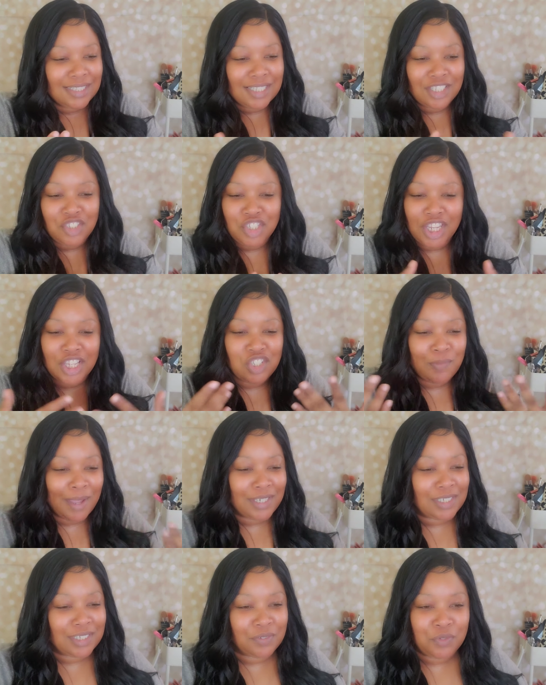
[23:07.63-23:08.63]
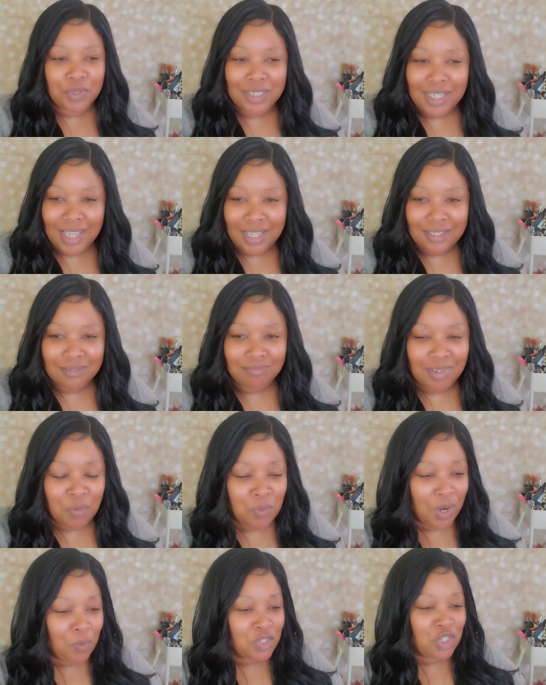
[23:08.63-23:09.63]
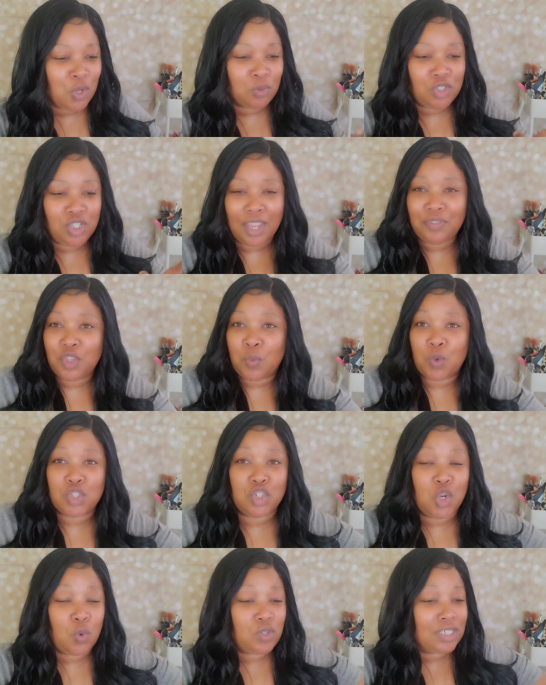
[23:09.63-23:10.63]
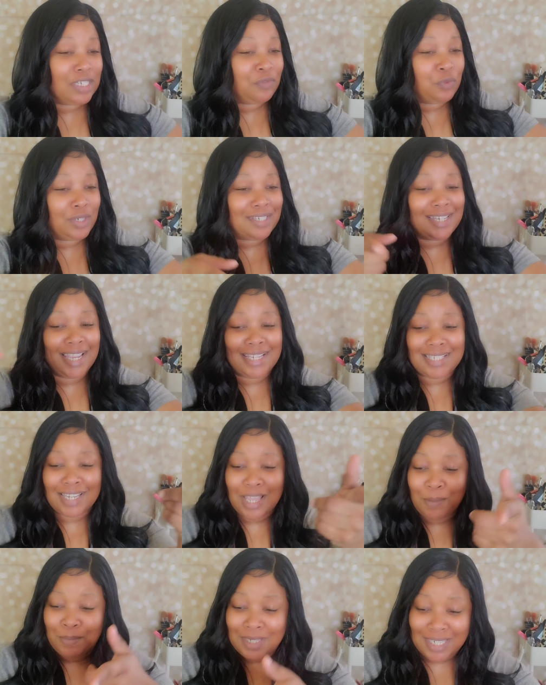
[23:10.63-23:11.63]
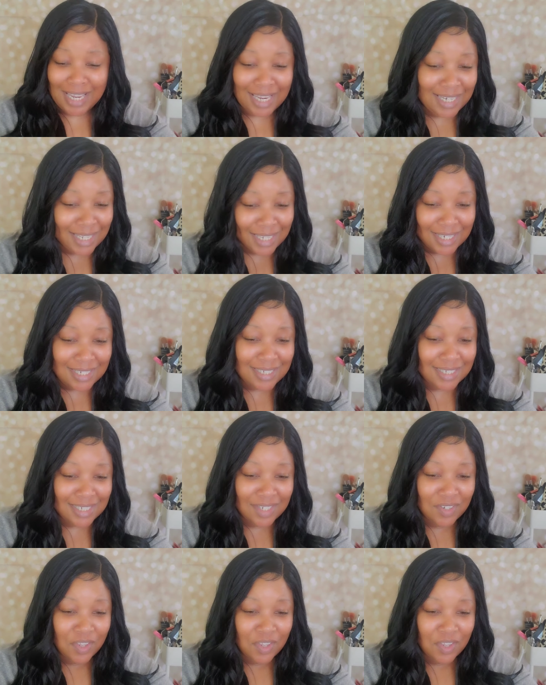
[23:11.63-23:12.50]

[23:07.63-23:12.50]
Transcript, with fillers: They changed my delivery date. And when I went to go check, there was no delivery date updated.